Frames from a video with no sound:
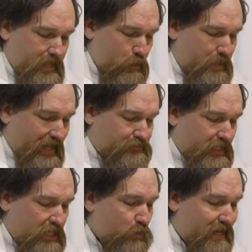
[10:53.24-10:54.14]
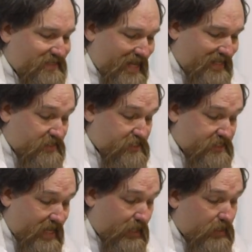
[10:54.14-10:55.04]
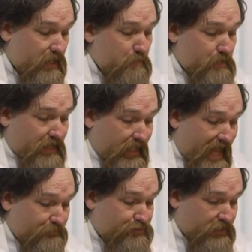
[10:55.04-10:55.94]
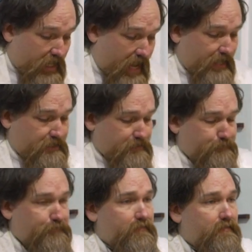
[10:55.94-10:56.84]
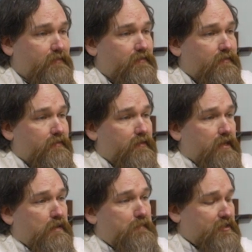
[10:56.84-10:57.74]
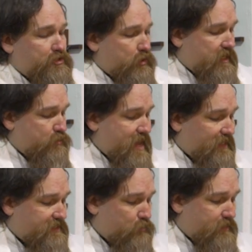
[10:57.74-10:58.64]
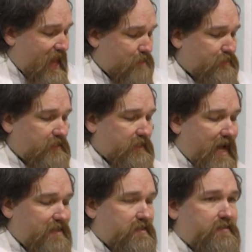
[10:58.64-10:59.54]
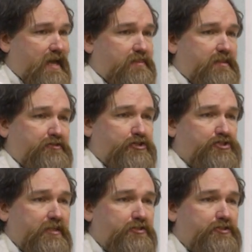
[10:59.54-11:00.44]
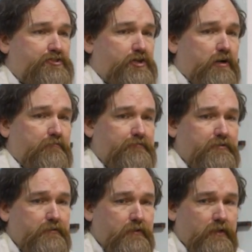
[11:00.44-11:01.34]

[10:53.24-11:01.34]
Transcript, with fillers: It means that you are dead to sin, but alive to God. It means you are credited with having died the death that your sins deserved.